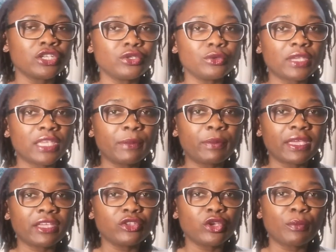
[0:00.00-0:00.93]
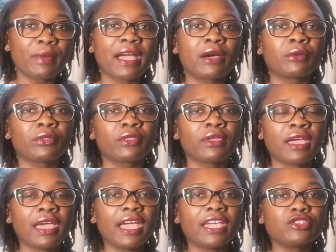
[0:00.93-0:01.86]
You keep it in your mouth
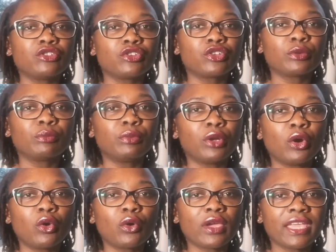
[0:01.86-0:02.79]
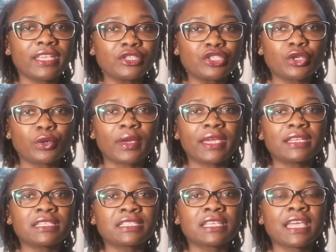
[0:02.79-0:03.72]
and you're going to blow into
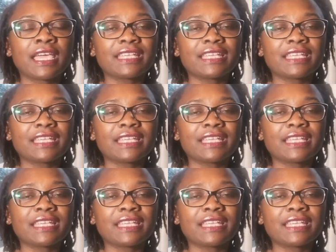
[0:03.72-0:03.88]
it.